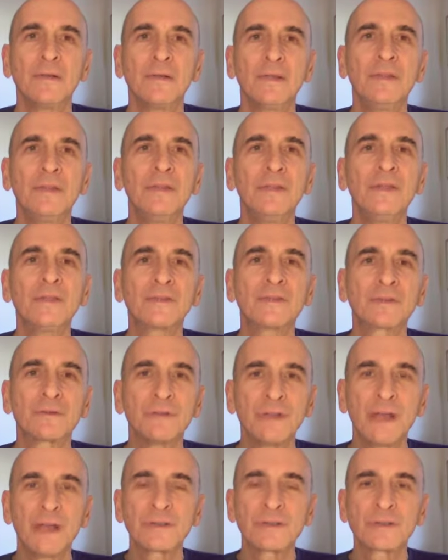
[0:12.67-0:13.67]
In these
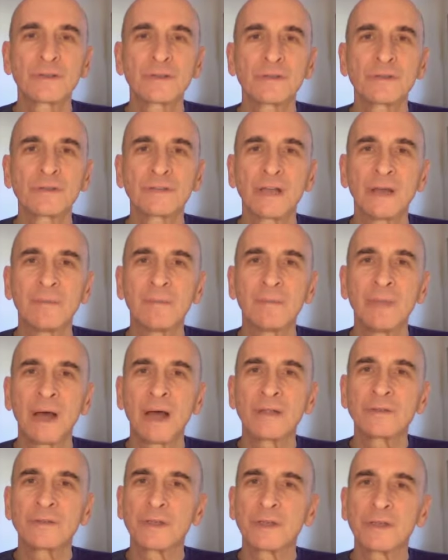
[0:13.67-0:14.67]
credentials, I'm
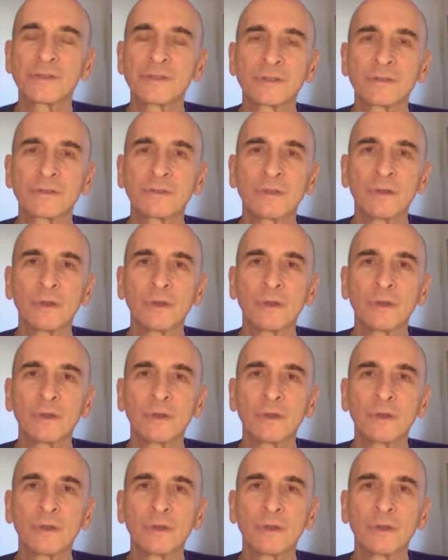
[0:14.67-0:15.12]
not just